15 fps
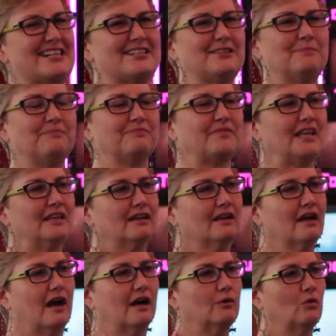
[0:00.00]
um,
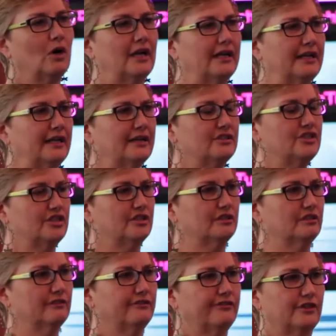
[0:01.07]
I wanted
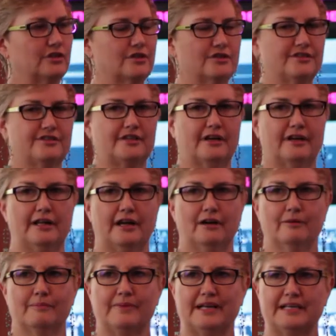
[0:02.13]
to first start
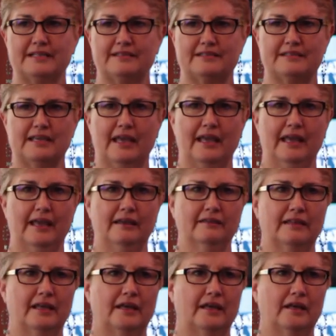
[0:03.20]
out by
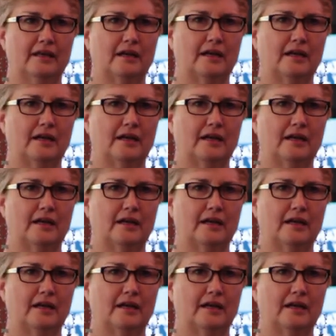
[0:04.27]
saying that